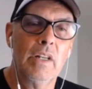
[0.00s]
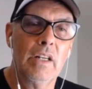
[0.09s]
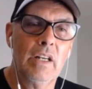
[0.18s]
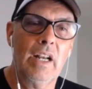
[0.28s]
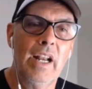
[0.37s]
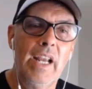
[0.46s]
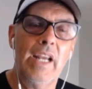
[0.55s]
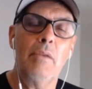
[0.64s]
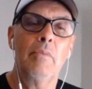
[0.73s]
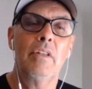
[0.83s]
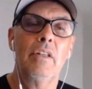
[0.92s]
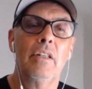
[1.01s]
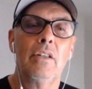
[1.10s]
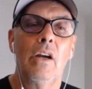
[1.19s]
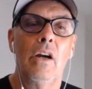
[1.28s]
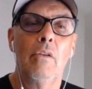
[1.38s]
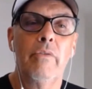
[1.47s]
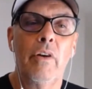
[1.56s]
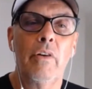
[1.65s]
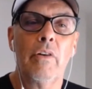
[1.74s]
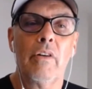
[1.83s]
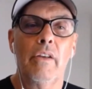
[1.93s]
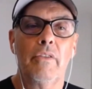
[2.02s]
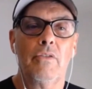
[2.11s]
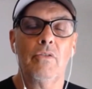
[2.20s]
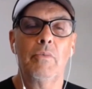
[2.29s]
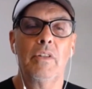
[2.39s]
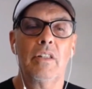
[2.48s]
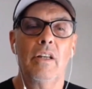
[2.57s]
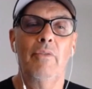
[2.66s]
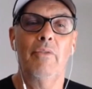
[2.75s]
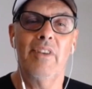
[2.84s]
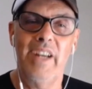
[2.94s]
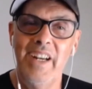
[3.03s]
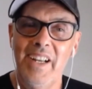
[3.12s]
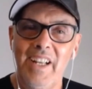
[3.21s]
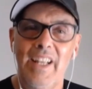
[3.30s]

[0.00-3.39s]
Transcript: claim to own photographs from Discovery